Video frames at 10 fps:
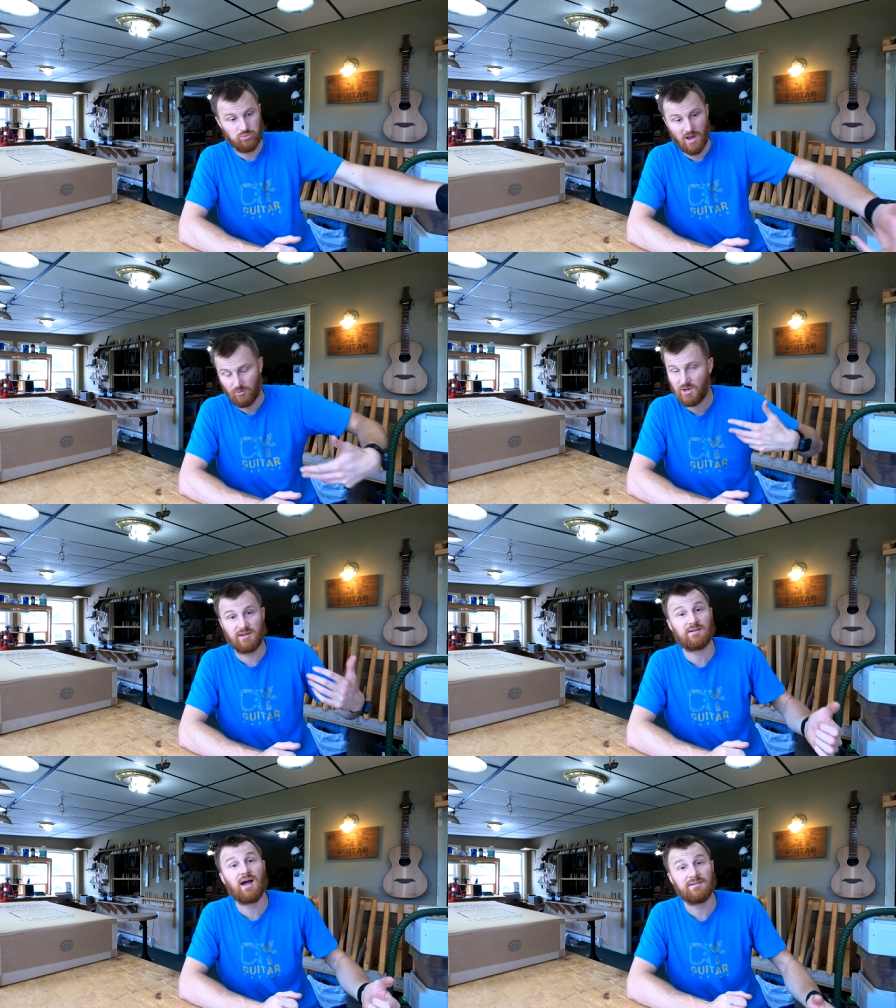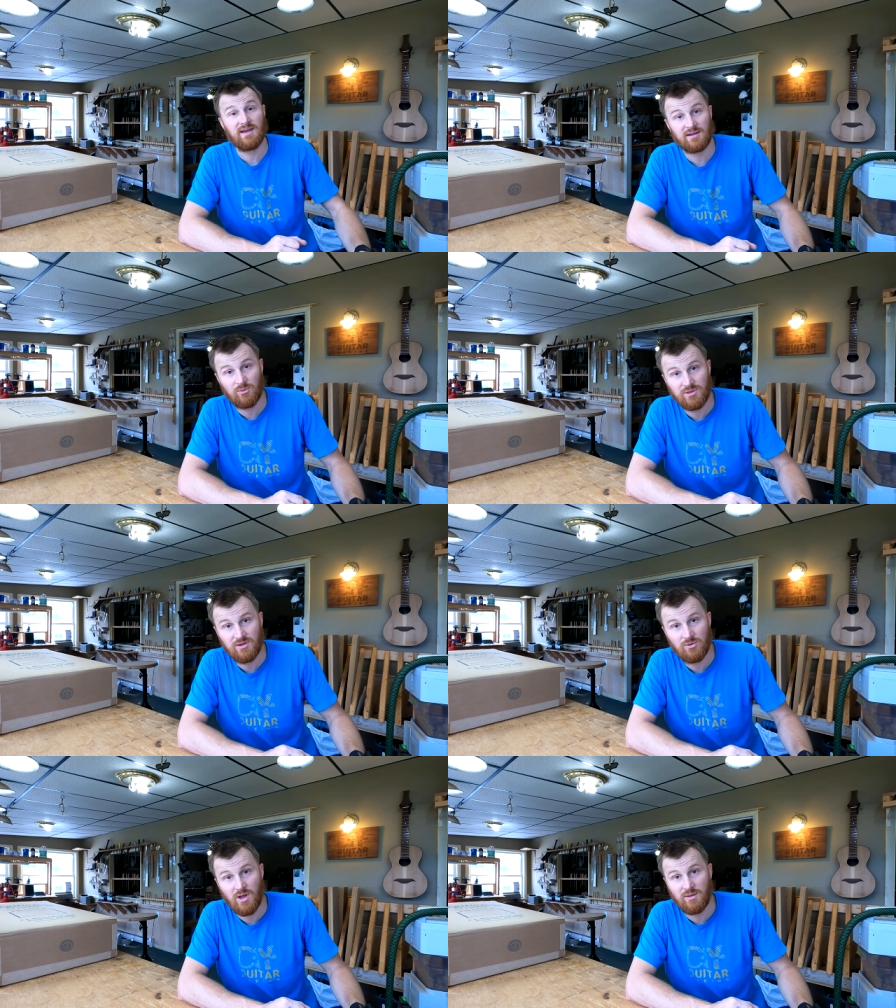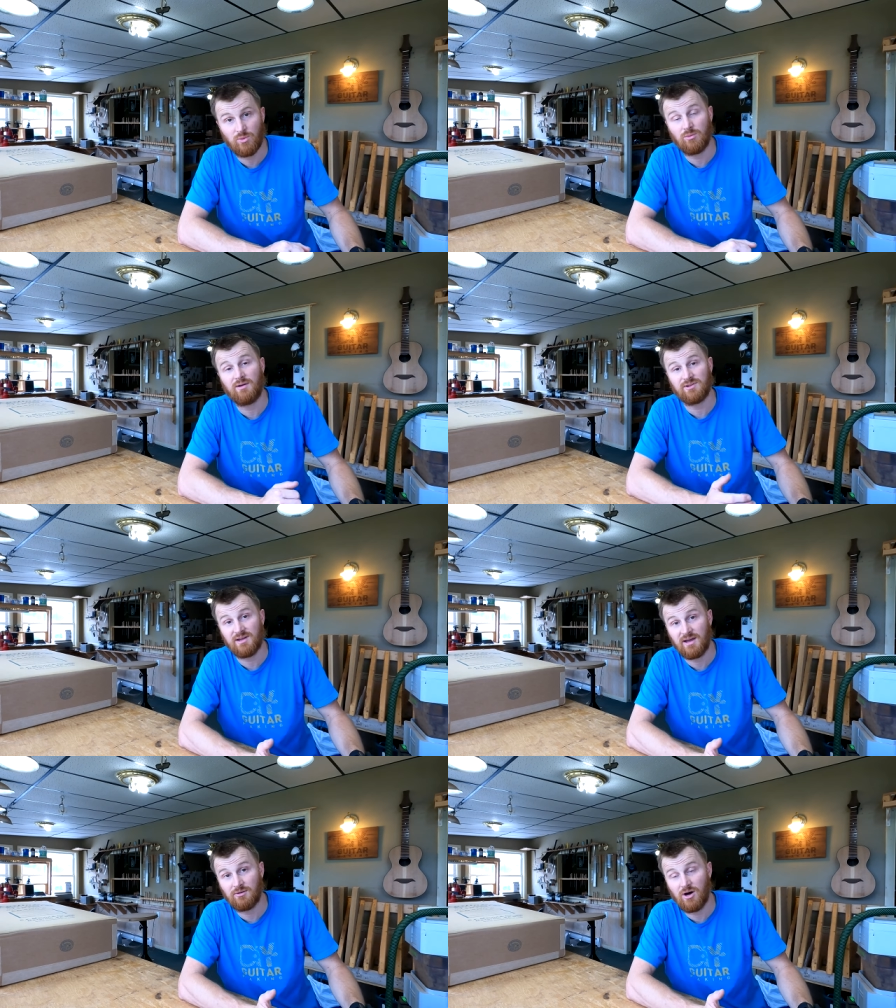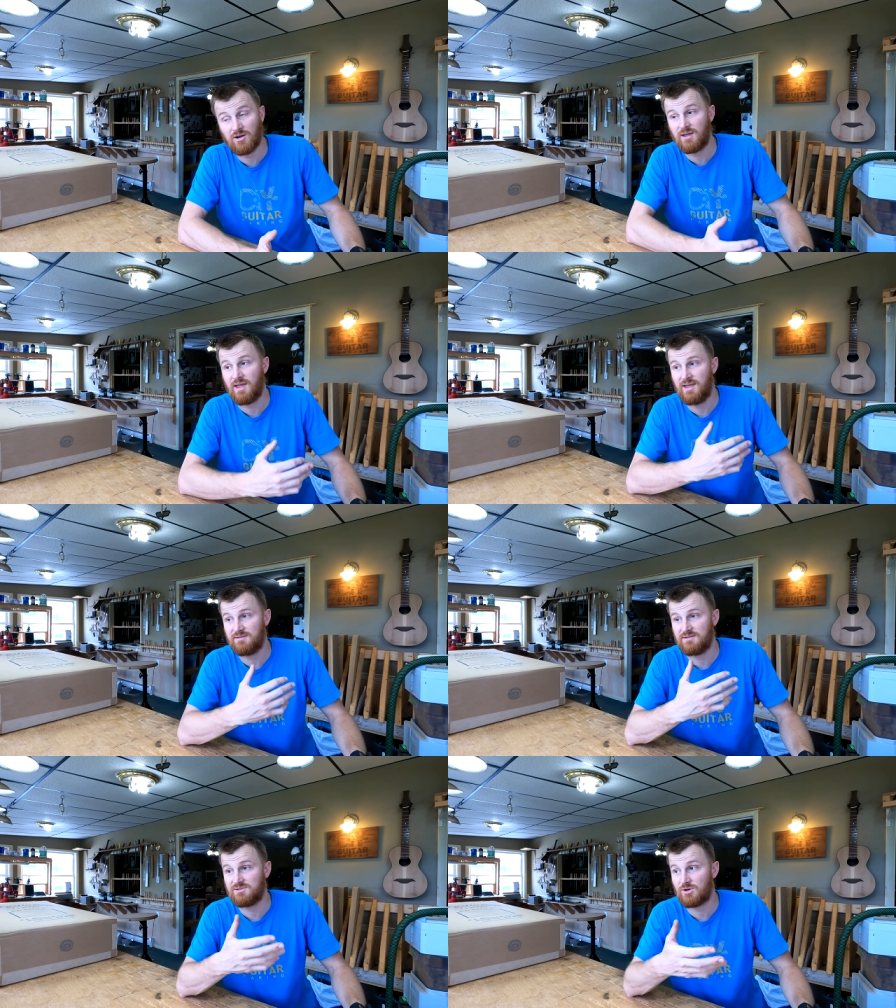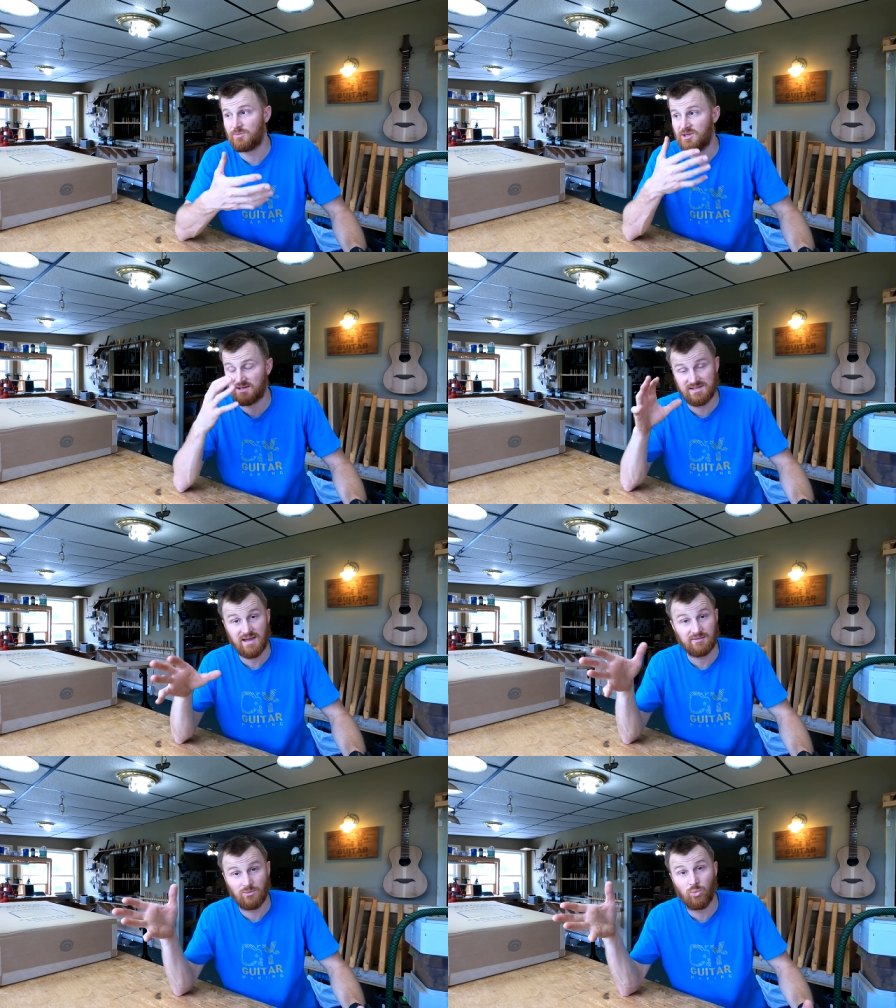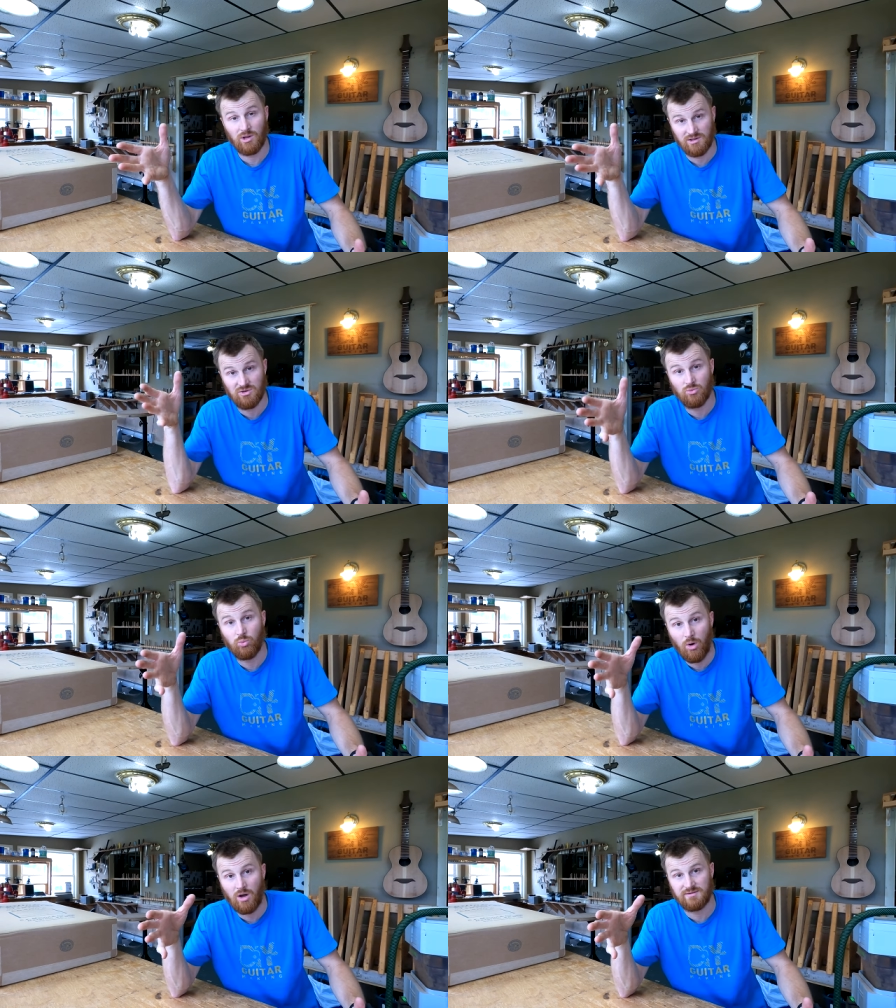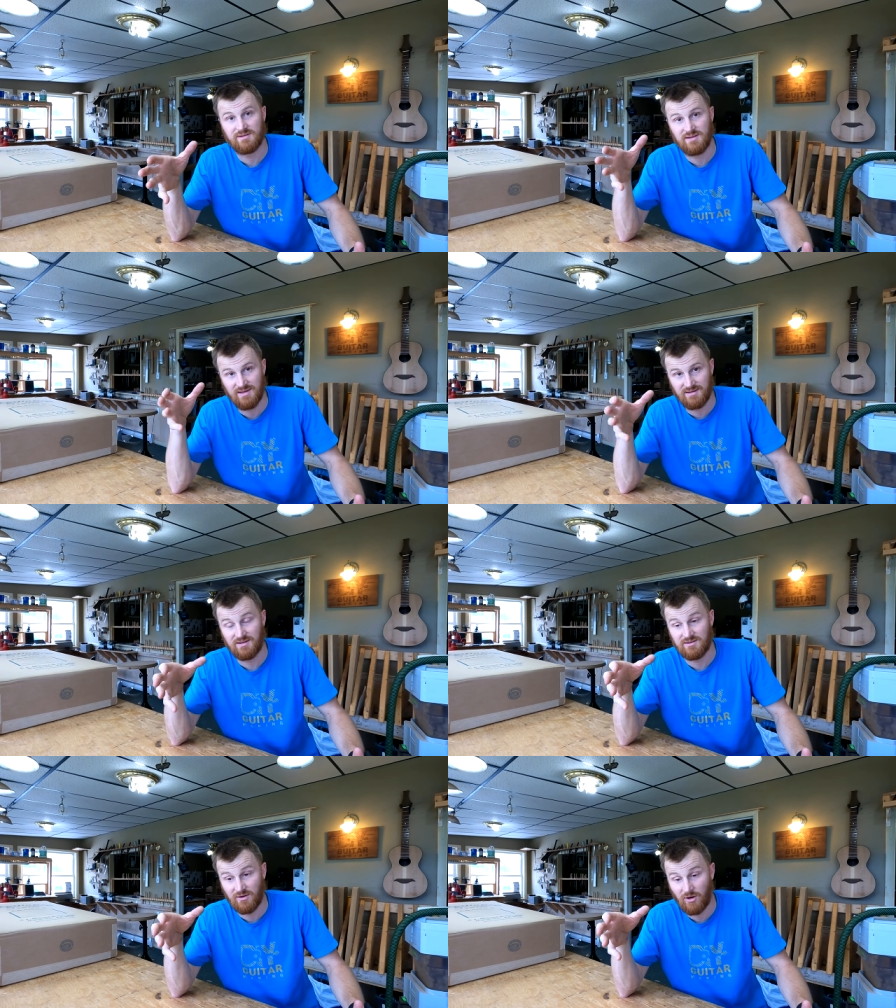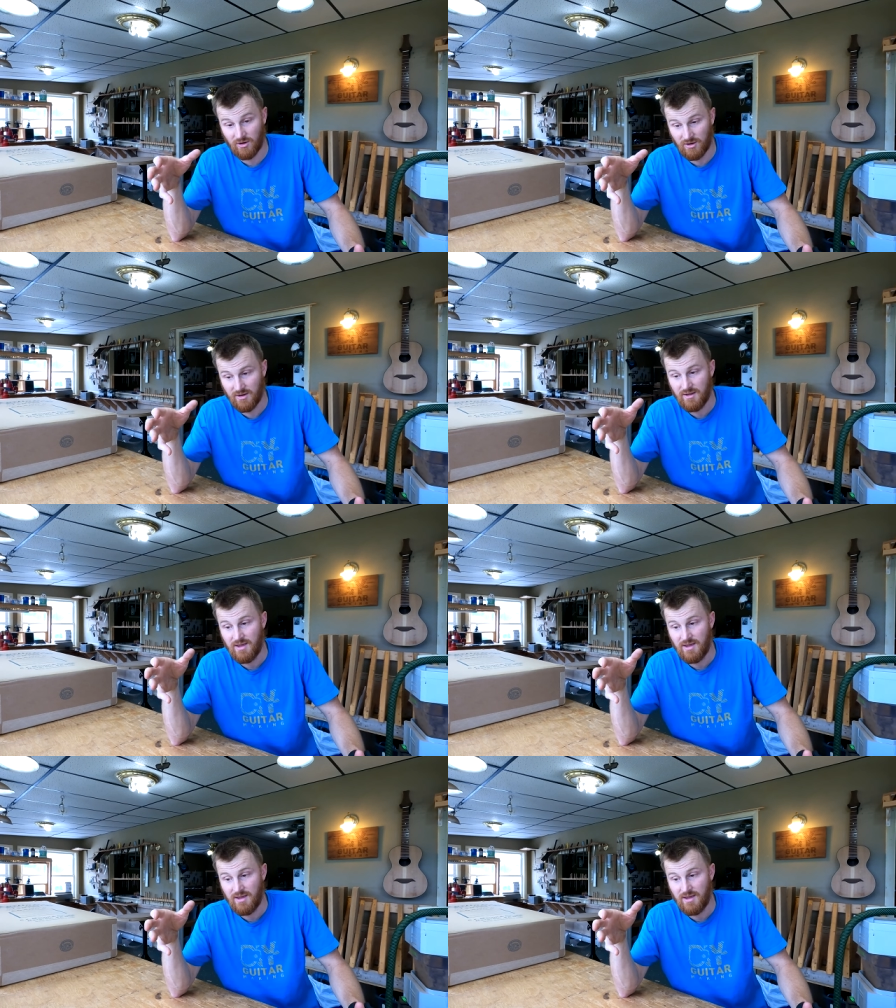I will get in contact with you and we will have a dialogue and determine exactly what you want in a guitar.